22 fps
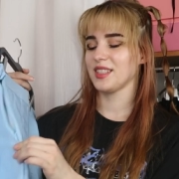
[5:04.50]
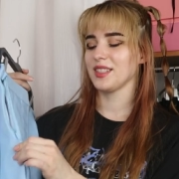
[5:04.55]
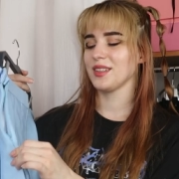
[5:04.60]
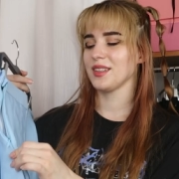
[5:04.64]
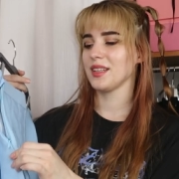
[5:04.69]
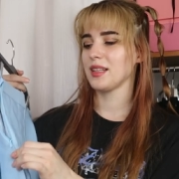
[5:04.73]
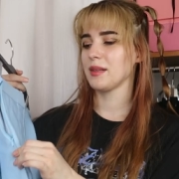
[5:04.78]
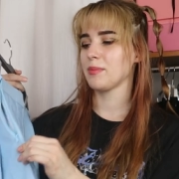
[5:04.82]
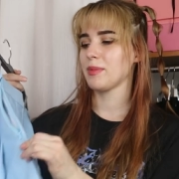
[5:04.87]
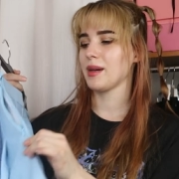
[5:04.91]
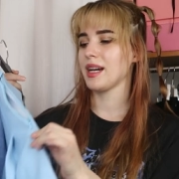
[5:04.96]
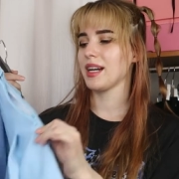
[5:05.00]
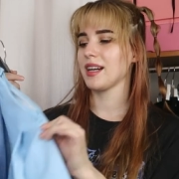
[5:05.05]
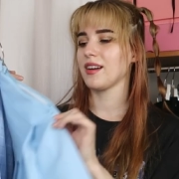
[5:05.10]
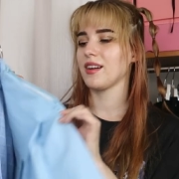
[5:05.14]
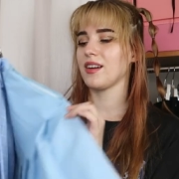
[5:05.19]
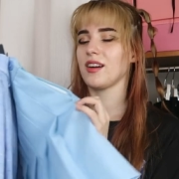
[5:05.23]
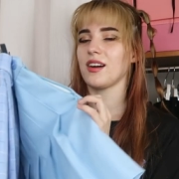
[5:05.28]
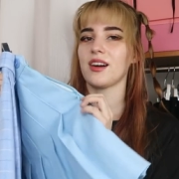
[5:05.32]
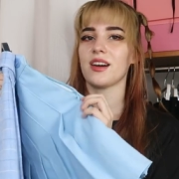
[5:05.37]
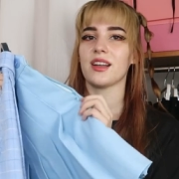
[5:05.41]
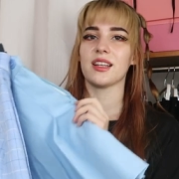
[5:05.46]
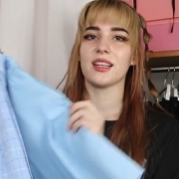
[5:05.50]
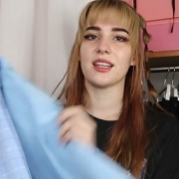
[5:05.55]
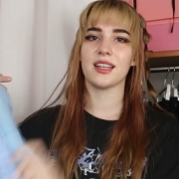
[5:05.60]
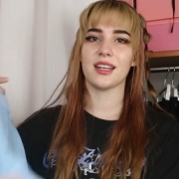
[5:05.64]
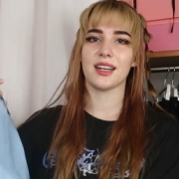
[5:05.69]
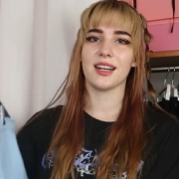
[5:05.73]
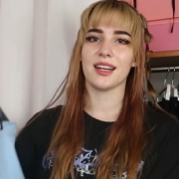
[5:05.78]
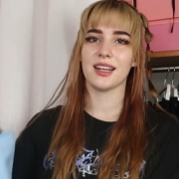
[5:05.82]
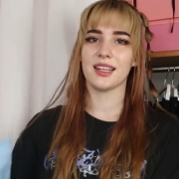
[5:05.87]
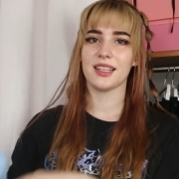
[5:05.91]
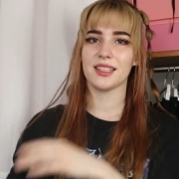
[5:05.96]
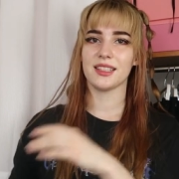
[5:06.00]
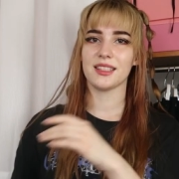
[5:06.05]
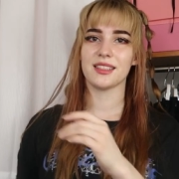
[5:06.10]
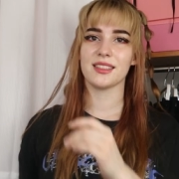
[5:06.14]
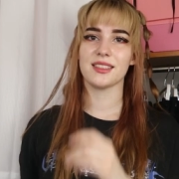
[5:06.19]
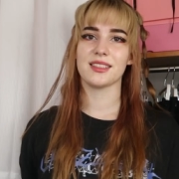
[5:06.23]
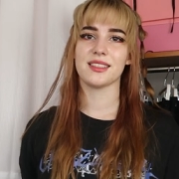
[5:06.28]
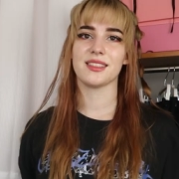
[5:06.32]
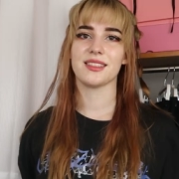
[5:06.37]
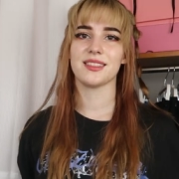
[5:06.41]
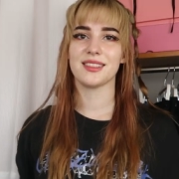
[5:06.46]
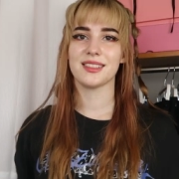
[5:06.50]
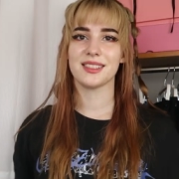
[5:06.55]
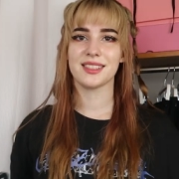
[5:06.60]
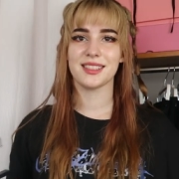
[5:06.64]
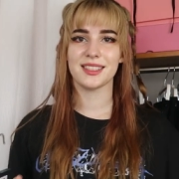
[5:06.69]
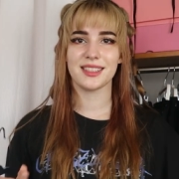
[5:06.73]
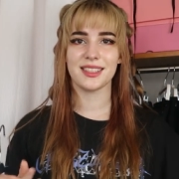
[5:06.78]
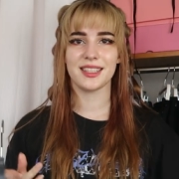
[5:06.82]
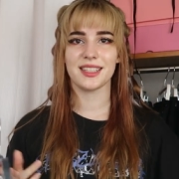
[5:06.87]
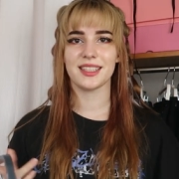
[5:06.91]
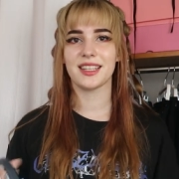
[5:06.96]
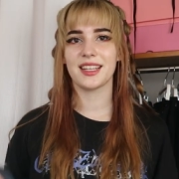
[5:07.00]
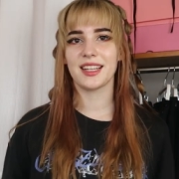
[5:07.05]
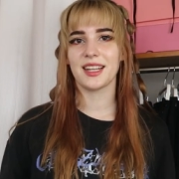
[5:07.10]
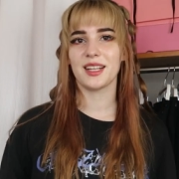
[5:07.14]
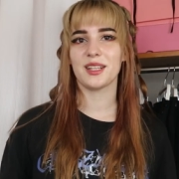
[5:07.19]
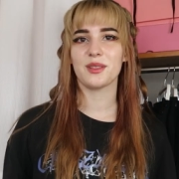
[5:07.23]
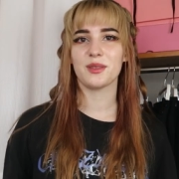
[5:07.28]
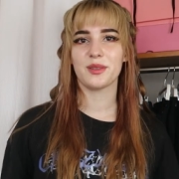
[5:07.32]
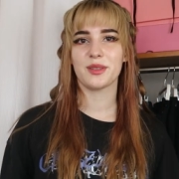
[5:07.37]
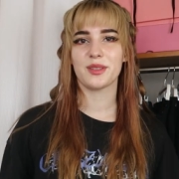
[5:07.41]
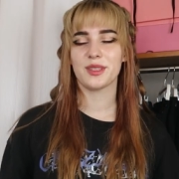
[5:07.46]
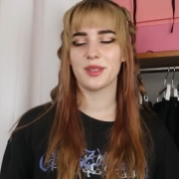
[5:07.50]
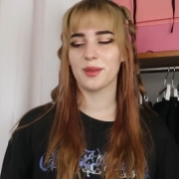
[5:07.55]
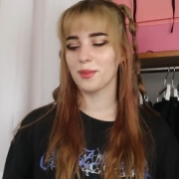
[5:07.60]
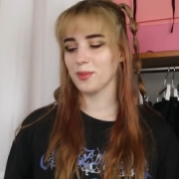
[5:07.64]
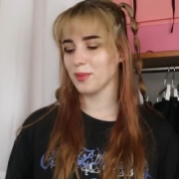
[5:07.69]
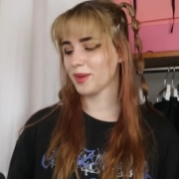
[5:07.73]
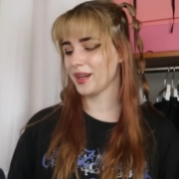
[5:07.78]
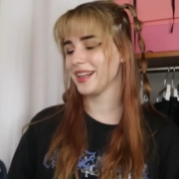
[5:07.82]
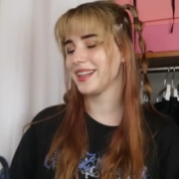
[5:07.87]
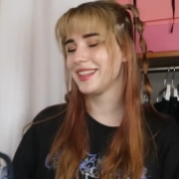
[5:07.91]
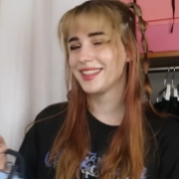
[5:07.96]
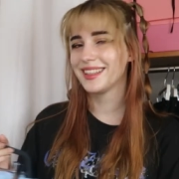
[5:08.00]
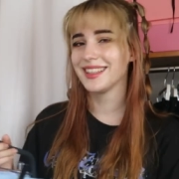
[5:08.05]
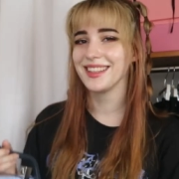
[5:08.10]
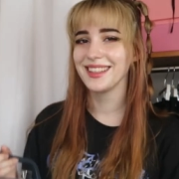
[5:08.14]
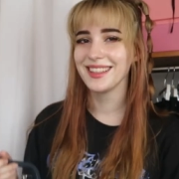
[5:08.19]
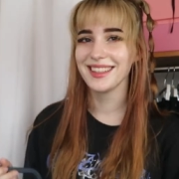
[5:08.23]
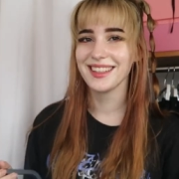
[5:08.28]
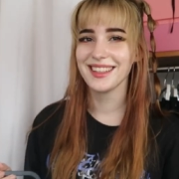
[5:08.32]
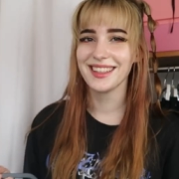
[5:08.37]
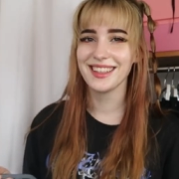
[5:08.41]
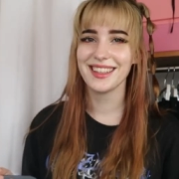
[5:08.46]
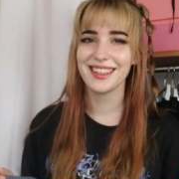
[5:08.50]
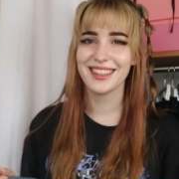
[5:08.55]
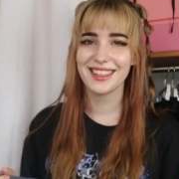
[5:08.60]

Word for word: sew it back on and see that I lose some weight